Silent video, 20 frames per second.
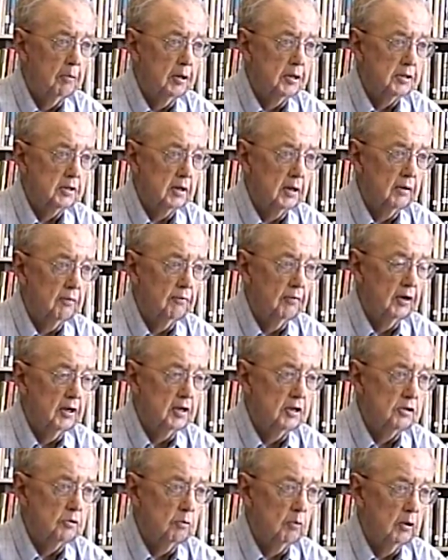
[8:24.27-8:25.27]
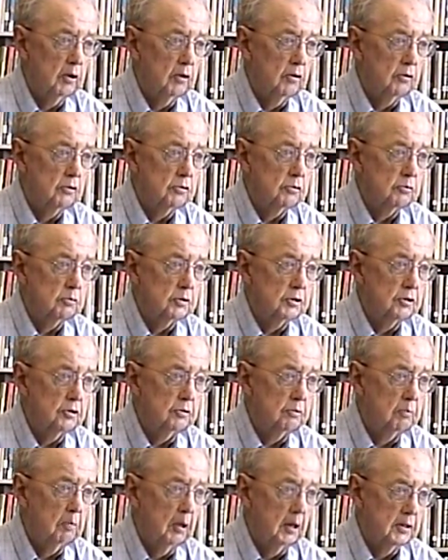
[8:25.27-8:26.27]
basic, and advanced, each one of those was 2
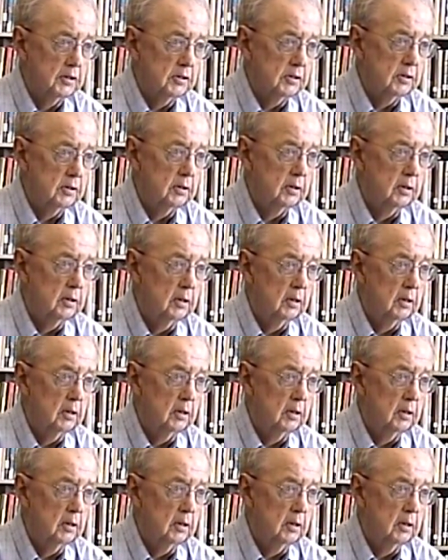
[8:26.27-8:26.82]
months.